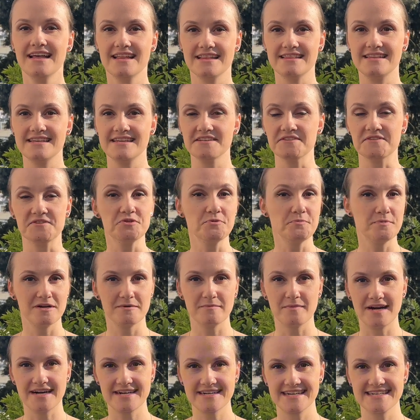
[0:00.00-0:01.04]
the
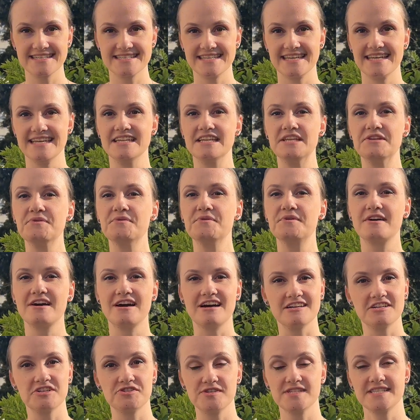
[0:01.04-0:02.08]
supermarkets in new
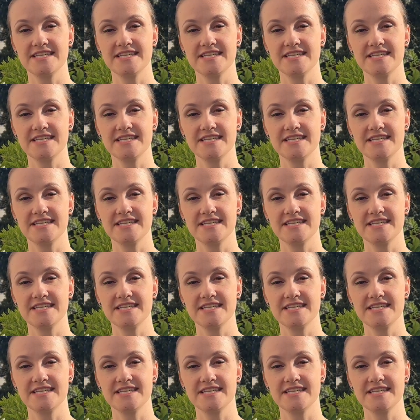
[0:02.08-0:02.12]
countries